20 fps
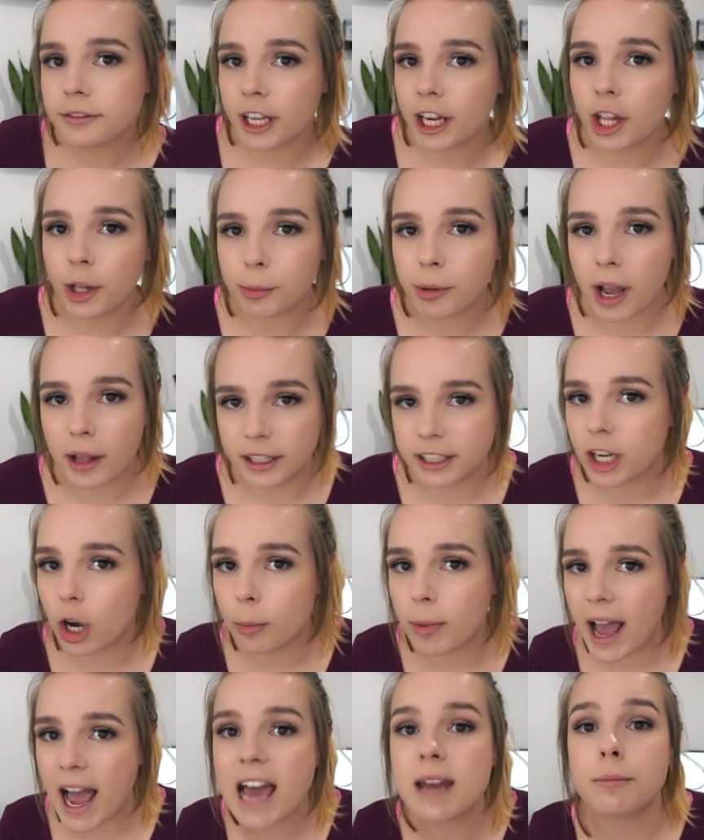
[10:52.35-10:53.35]
It'll probably
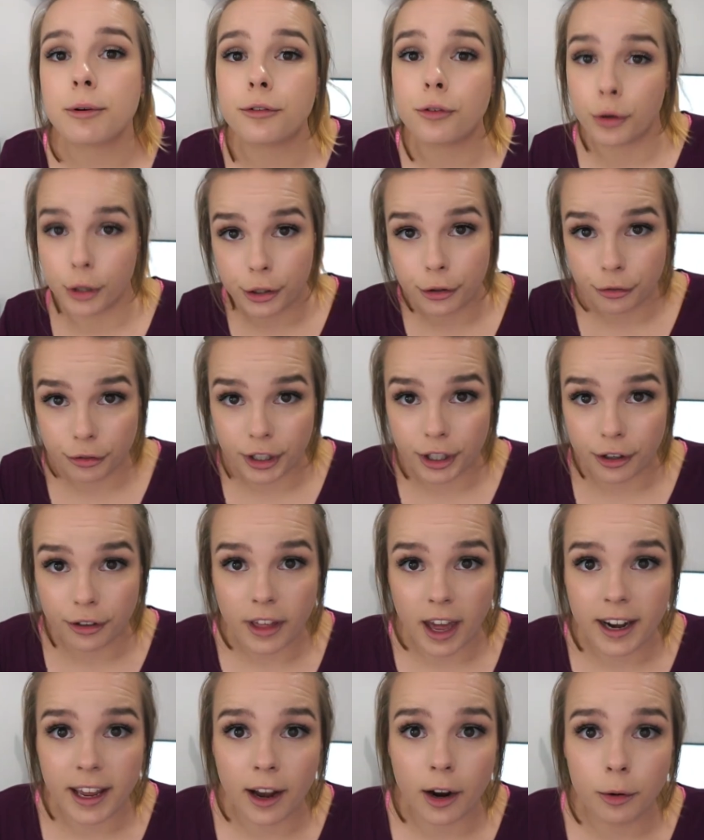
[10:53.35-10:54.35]
go bad before you figure
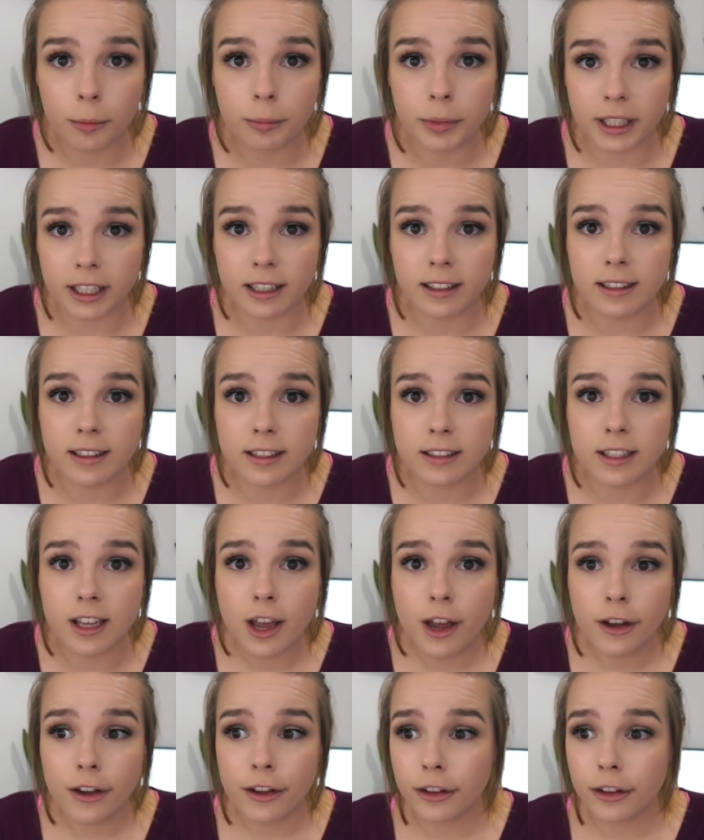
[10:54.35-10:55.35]
that out because
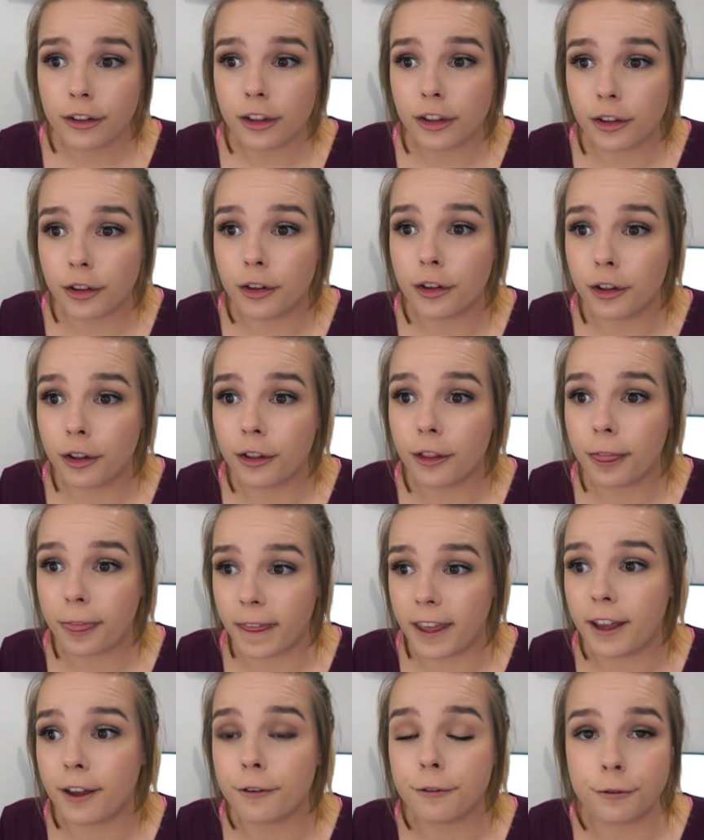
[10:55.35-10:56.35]
you'll
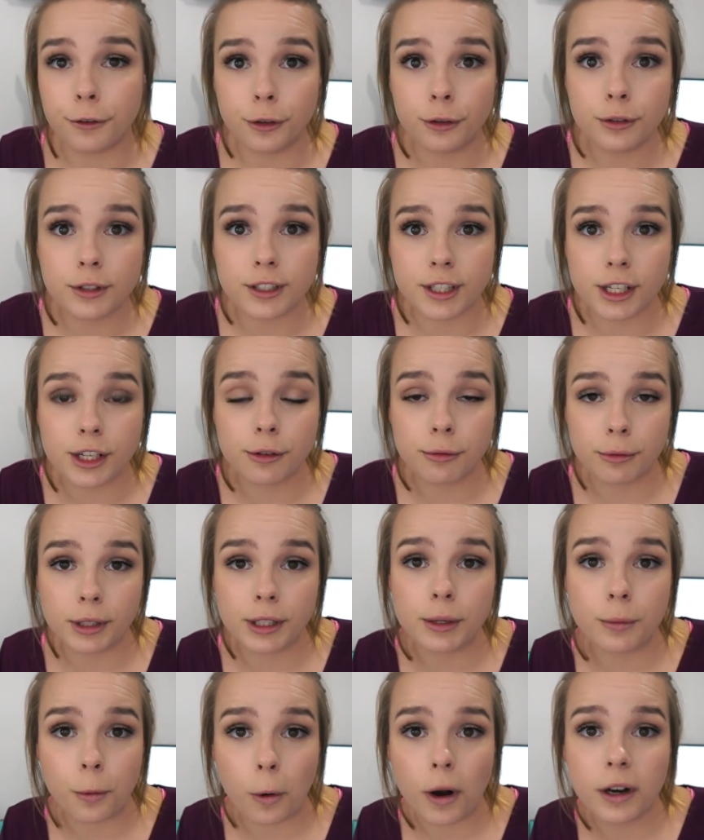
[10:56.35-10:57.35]
think of foods that you
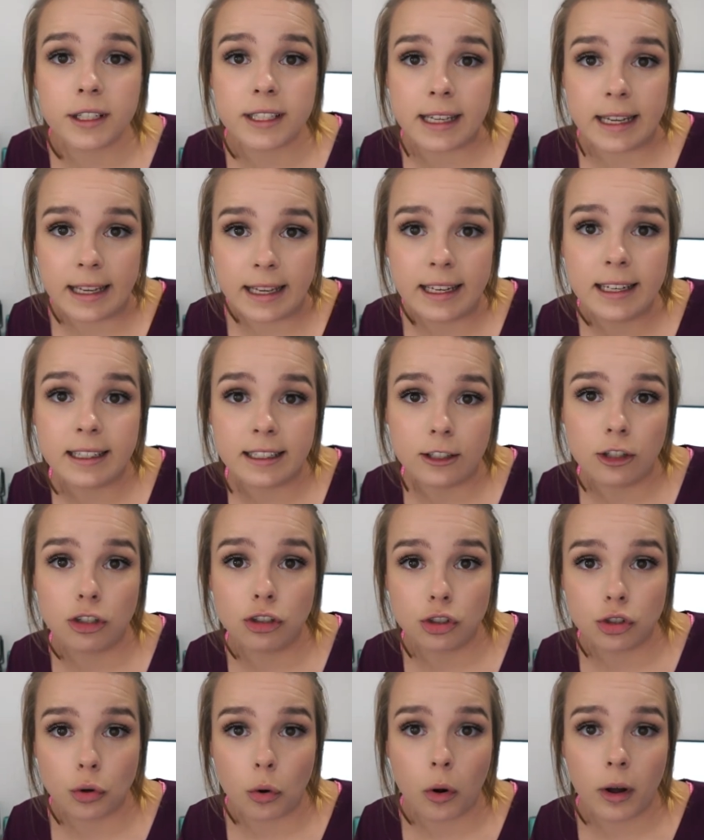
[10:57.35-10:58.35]
really want to eat and
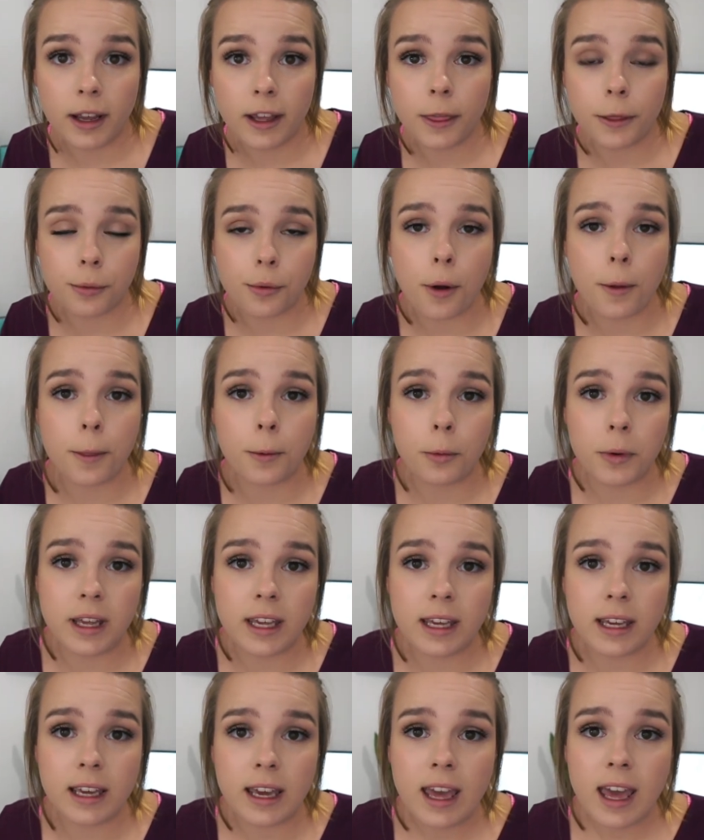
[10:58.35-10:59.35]
enjoy throughout the
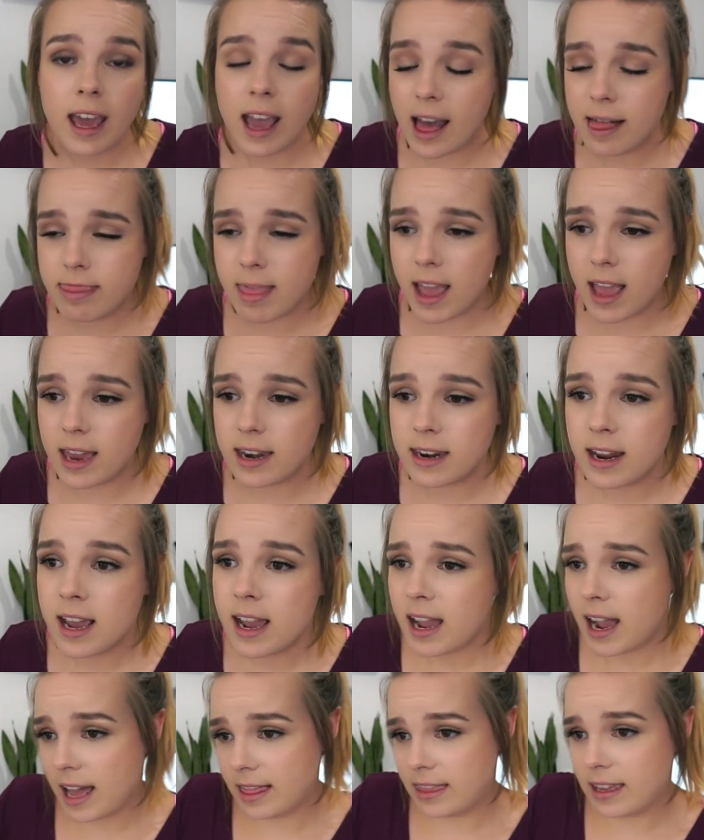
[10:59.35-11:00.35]
week and then
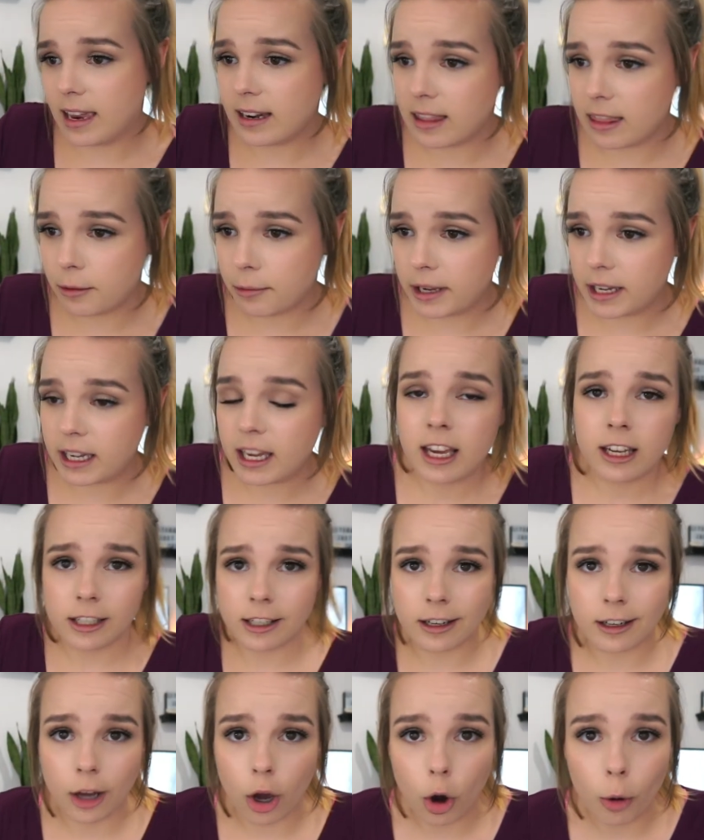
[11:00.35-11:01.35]
at the end of the week
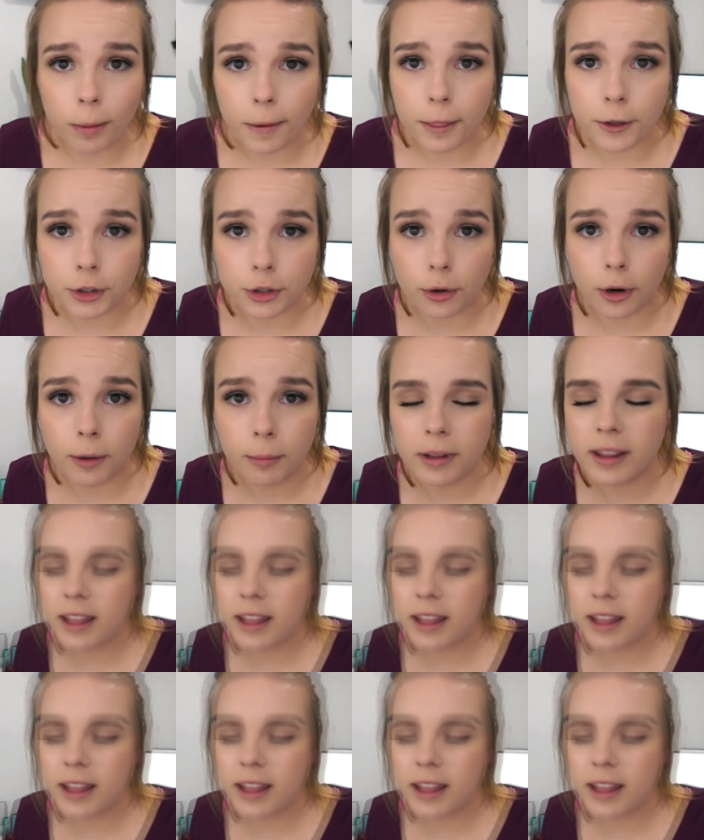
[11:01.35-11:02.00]
you're gonna open the drawer and